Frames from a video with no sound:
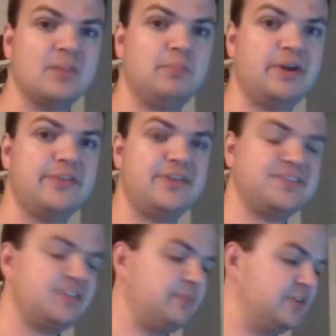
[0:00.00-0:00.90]
But
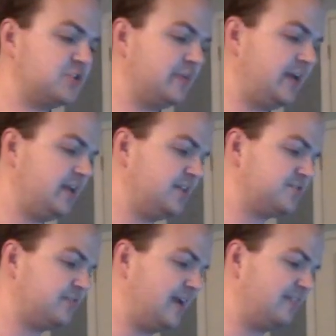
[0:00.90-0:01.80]
this Aegisdramon
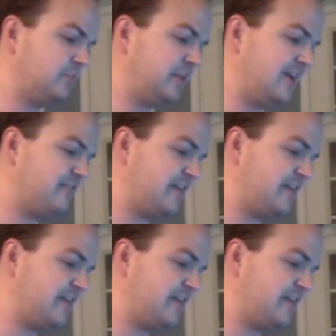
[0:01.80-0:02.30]
is 5 to play,